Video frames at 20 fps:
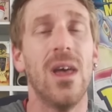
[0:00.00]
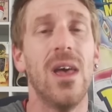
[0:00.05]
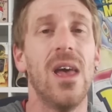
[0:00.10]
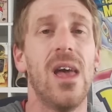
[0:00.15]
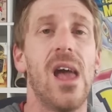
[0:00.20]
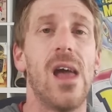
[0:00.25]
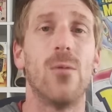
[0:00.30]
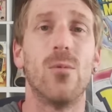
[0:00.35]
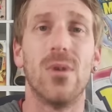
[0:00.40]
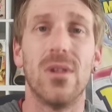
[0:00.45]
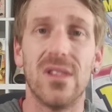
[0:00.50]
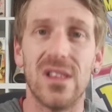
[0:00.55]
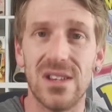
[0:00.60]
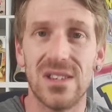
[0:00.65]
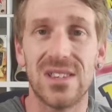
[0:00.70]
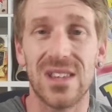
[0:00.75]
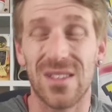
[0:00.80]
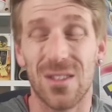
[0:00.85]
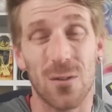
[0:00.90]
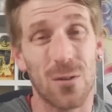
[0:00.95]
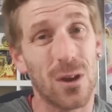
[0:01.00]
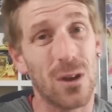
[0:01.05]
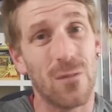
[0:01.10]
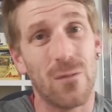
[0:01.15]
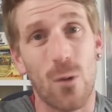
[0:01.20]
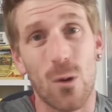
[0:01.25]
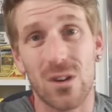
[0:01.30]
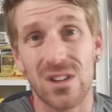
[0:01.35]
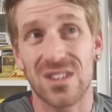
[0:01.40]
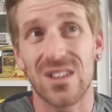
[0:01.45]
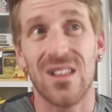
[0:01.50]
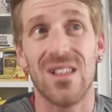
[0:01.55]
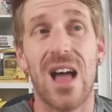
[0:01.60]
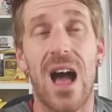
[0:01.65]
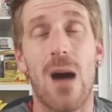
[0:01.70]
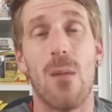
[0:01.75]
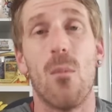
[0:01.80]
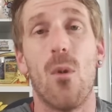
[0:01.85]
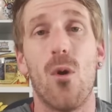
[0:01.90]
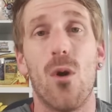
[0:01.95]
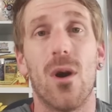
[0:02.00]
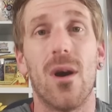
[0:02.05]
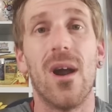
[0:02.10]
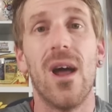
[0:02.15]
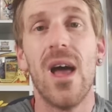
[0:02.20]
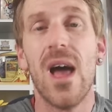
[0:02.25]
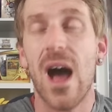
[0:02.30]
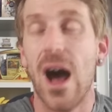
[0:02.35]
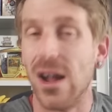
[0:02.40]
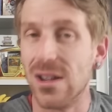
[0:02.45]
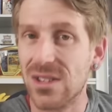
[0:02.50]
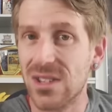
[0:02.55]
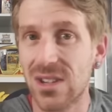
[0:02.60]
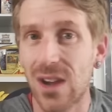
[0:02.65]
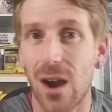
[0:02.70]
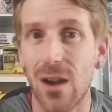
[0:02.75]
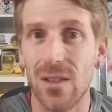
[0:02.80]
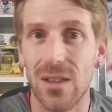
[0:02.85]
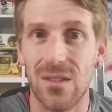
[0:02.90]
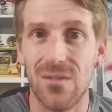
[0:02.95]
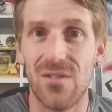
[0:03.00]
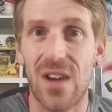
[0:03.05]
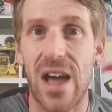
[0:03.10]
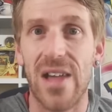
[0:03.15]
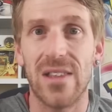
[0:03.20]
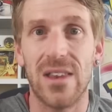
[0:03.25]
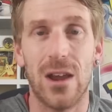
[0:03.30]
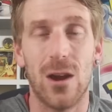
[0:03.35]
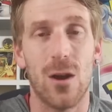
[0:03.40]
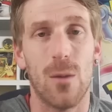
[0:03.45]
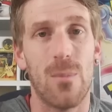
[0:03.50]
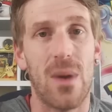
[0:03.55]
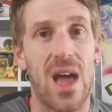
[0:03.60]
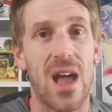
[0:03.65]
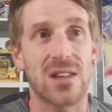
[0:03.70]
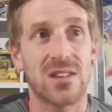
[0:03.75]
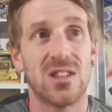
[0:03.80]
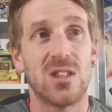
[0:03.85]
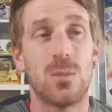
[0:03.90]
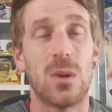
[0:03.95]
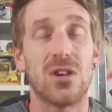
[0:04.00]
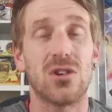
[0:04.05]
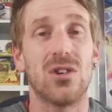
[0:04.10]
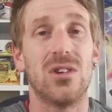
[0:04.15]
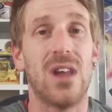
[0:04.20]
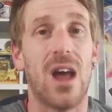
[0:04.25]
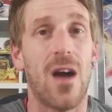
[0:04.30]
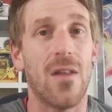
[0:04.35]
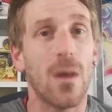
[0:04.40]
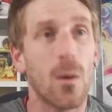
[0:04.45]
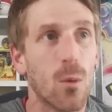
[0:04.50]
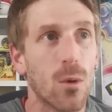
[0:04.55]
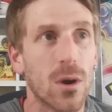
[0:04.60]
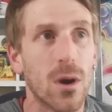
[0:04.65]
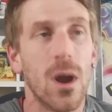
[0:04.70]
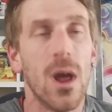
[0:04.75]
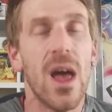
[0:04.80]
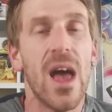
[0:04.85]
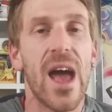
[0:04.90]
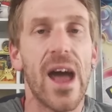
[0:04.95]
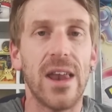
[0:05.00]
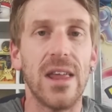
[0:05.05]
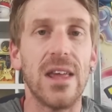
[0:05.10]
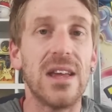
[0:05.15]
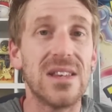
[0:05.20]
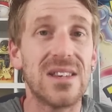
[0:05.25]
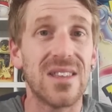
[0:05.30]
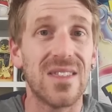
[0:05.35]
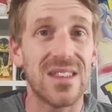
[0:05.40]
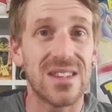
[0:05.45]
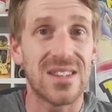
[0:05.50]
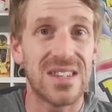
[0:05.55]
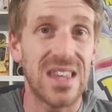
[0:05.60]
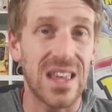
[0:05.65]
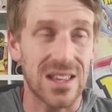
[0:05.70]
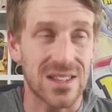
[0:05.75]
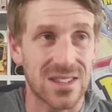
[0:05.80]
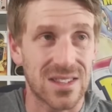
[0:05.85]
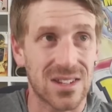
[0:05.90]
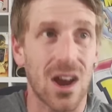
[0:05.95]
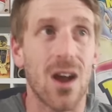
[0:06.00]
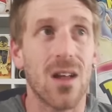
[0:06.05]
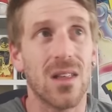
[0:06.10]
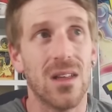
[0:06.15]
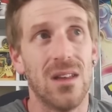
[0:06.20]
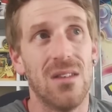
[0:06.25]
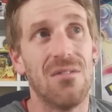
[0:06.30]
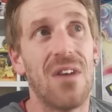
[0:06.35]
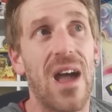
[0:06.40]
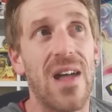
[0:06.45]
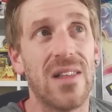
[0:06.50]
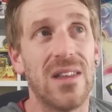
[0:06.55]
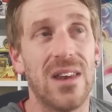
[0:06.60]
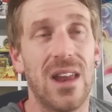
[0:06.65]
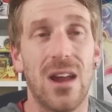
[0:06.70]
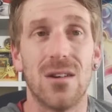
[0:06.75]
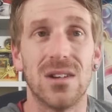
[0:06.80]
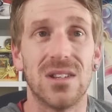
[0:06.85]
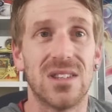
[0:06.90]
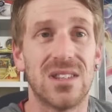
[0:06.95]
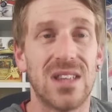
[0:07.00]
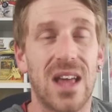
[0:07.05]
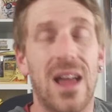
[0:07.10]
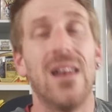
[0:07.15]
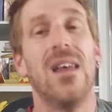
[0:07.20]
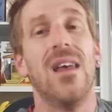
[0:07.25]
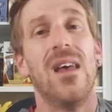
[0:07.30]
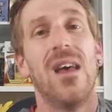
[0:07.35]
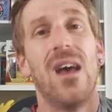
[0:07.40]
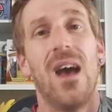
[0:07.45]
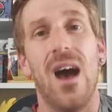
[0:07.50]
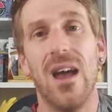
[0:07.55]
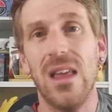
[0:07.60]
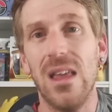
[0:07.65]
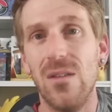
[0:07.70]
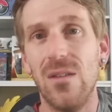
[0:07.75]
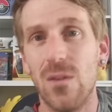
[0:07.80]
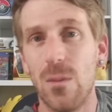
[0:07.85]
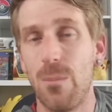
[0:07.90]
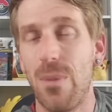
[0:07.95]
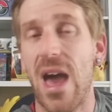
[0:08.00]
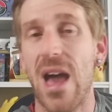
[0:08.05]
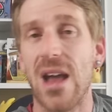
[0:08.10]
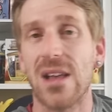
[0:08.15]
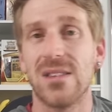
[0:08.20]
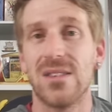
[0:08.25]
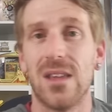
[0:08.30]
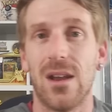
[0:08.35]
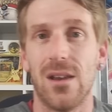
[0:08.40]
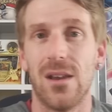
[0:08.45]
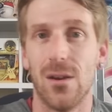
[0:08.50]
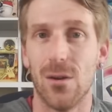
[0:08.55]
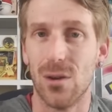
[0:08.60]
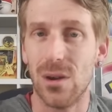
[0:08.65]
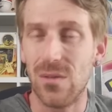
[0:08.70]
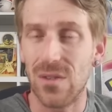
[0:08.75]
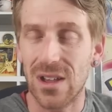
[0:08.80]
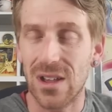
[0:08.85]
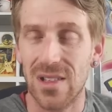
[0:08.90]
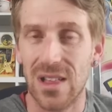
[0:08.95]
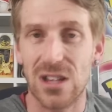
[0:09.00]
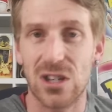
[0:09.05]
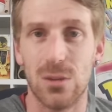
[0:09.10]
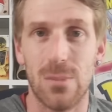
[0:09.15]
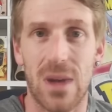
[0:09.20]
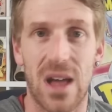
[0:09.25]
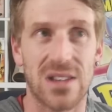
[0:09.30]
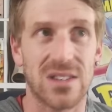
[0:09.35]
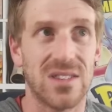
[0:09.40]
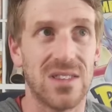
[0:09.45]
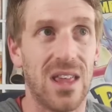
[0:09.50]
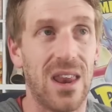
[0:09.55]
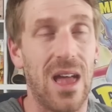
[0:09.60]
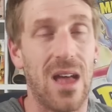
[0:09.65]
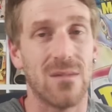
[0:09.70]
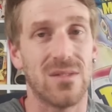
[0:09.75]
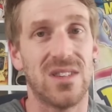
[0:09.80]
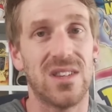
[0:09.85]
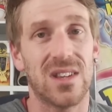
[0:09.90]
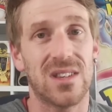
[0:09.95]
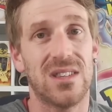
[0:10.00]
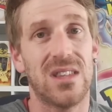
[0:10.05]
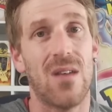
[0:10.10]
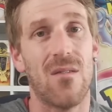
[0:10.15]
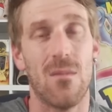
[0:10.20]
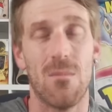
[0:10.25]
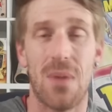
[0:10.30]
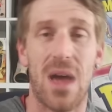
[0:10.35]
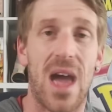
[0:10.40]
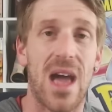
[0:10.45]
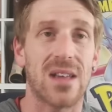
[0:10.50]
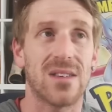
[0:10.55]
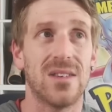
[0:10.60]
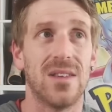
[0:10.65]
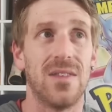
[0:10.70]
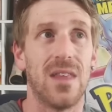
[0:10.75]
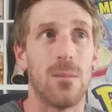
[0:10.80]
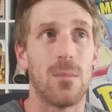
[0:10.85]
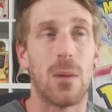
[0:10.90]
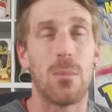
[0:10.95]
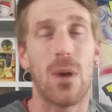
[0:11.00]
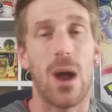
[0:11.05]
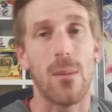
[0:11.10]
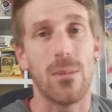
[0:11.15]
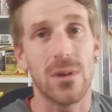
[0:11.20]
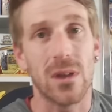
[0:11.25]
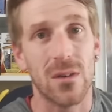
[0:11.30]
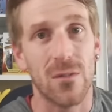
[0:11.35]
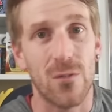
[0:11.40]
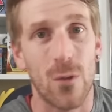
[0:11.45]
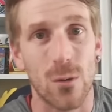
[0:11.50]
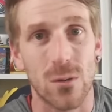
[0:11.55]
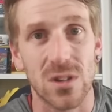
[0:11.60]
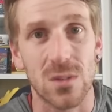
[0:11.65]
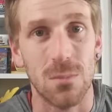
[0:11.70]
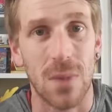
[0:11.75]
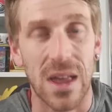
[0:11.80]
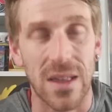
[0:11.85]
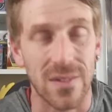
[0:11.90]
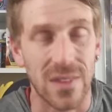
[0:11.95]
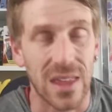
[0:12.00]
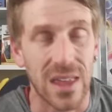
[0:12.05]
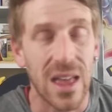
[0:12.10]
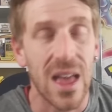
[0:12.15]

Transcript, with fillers: and releasing, they're going to focus a lot more on Scarlet and Violet era packs, especially now that we're heading into the sixth Scarlet and Violet era set. Uh, even packs that, or even collection boxes that have six, seven packs in them, are probably going to focus mainly